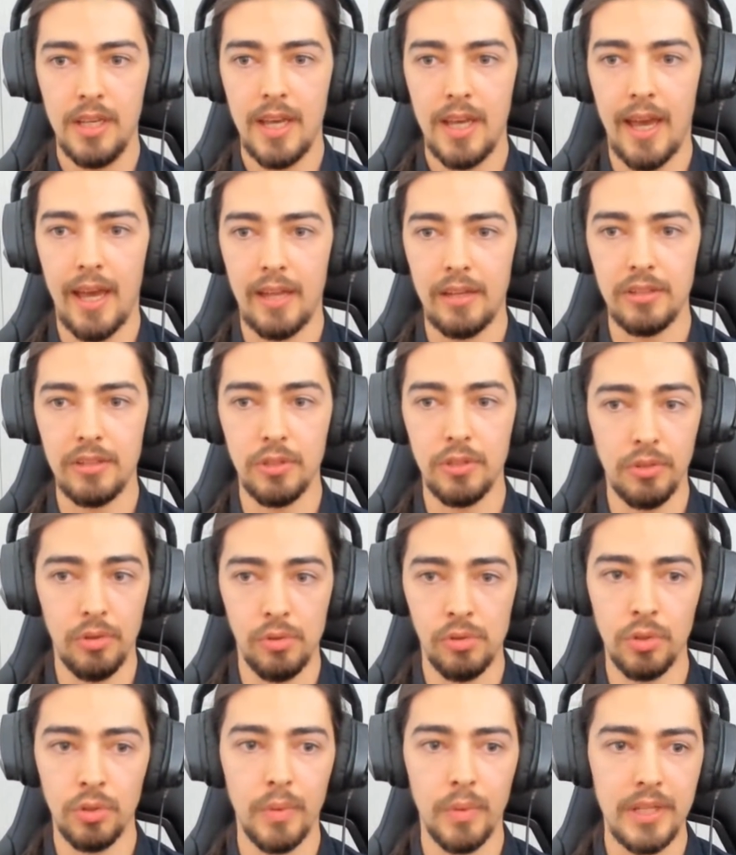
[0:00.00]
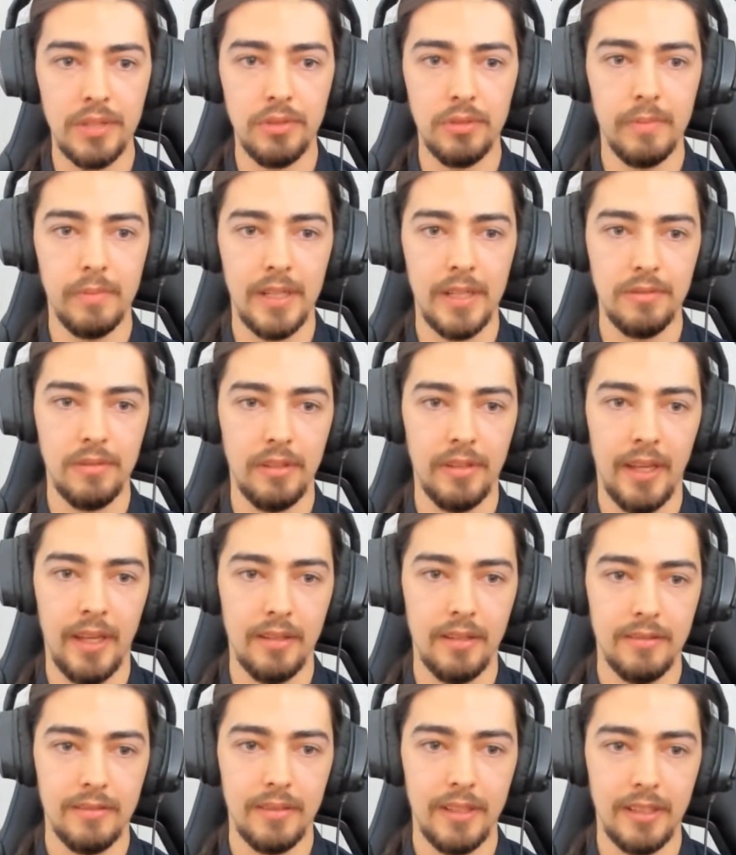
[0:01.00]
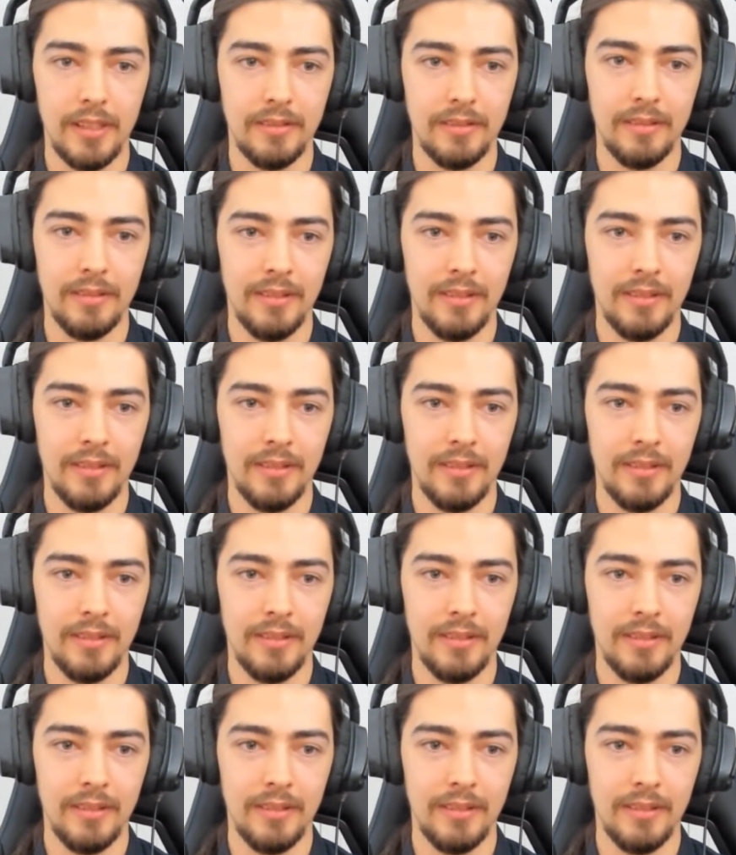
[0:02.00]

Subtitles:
And you can always do better at that. Like,